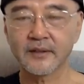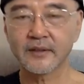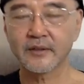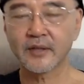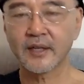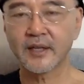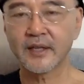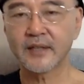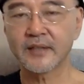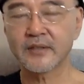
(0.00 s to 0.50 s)

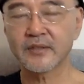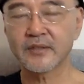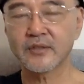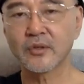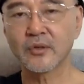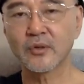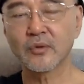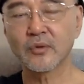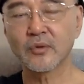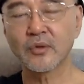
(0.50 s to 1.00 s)
Right?
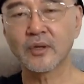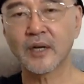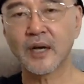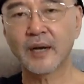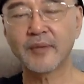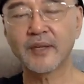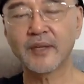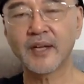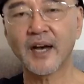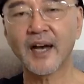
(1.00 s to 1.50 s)
So, I
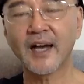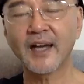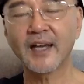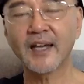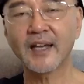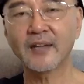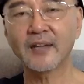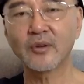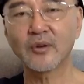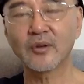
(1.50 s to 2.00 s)
mean,
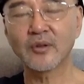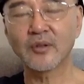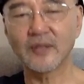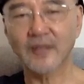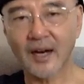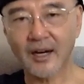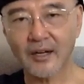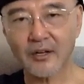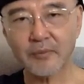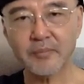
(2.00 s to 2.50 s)
I know a
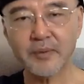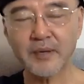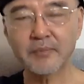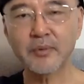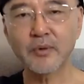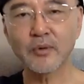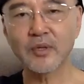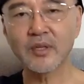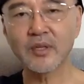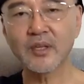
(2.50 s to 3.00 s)
lot of
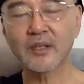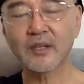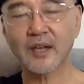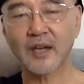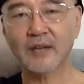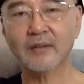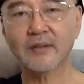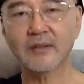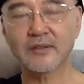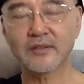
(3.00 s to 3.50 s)
people within
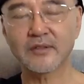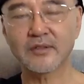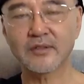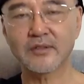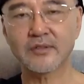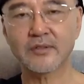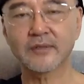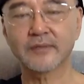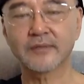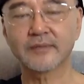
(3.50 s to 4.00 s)
Catholic
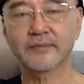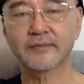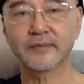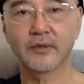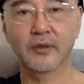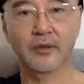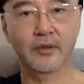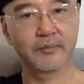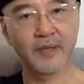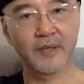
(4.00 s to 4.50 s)
system.
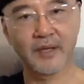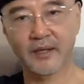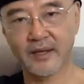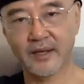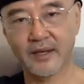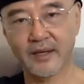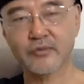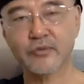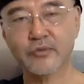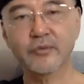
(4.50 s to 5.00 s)
Well, my
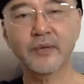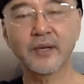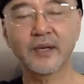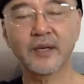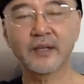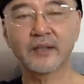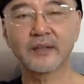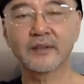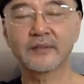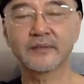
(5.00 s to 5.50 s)

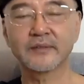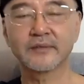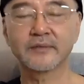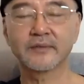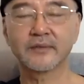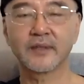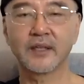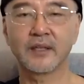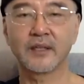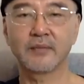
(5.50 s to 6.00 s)
ex-roommate
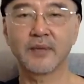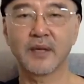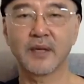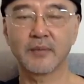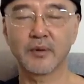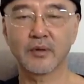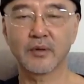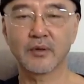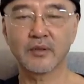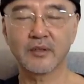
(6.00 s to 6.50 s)
in my
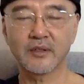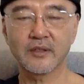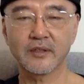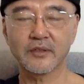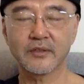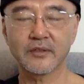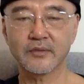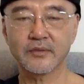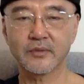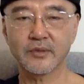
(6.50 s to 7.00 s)
Berkeley
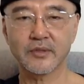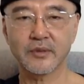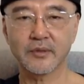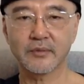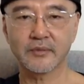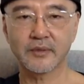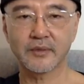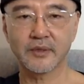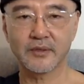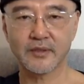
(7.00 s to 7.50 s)
years
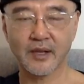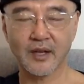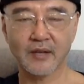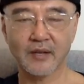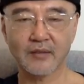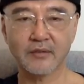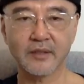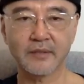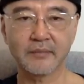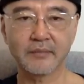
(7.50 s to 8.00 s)
is a
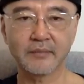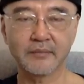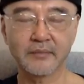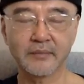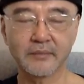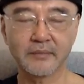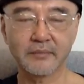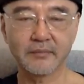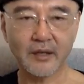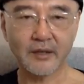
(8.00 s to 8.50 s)
Catholic
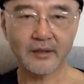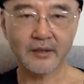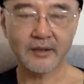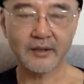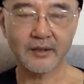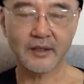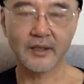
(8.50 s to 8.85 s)
monk.